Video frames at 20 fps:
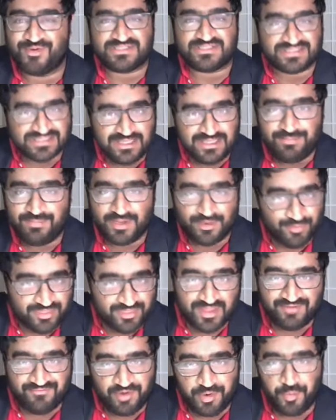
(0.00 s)
sleeping with
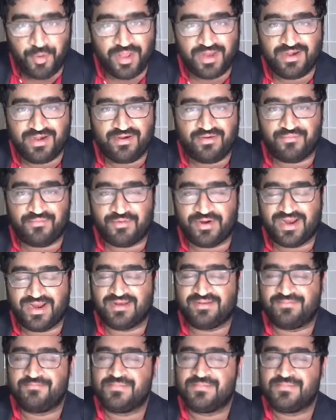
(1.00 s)
everyone, right?